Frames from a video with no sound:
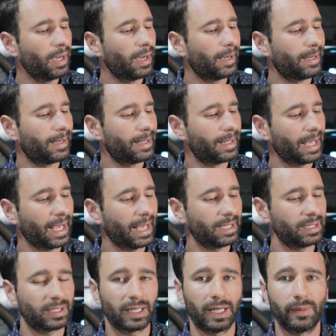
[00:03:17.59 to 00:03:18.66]

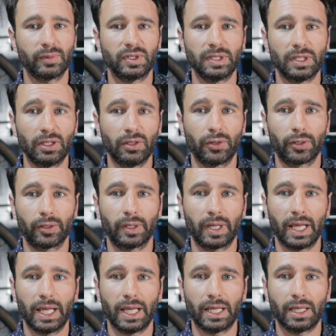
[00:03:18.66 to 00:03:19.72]
and it comes in either
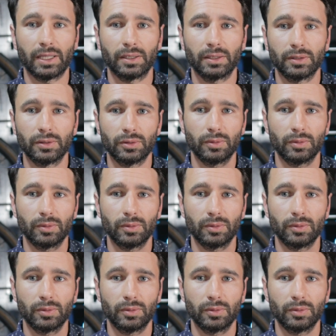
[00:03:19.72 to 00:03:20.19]
a